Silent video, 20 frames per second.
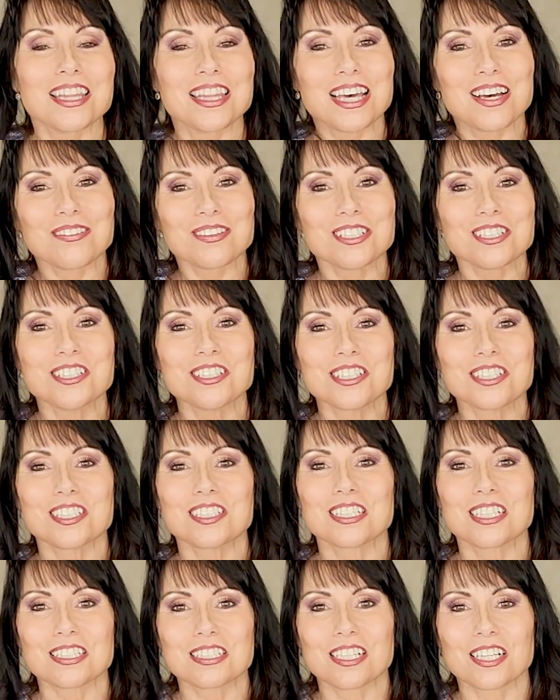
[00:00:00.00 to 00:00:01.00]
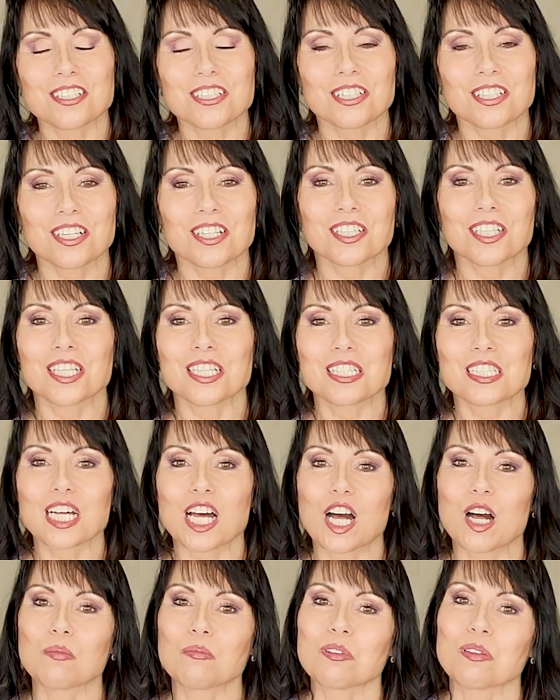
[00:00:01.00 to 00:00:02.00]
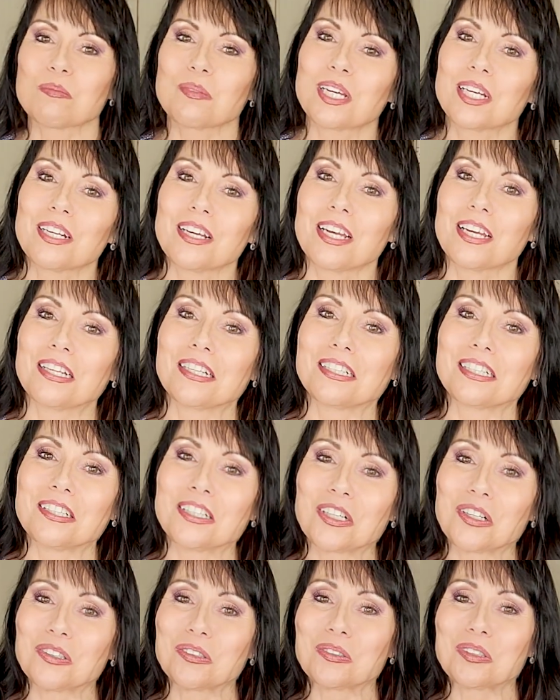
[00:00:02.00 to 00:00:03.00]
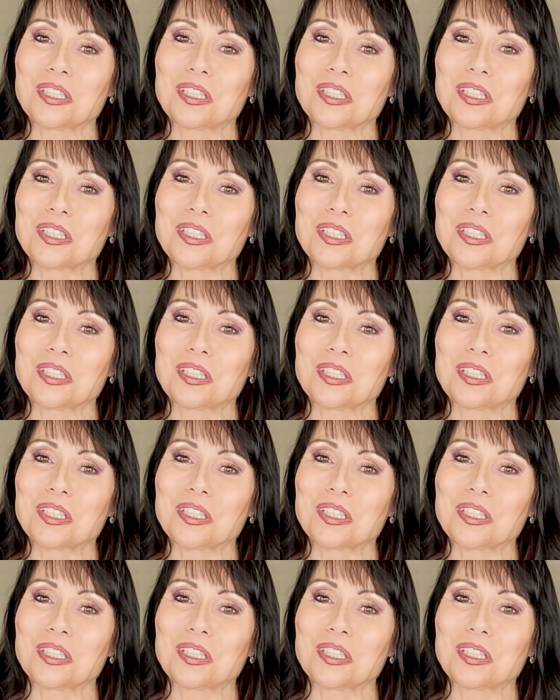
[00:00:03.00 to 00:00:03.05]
that was just such a nice compliment. And, you know,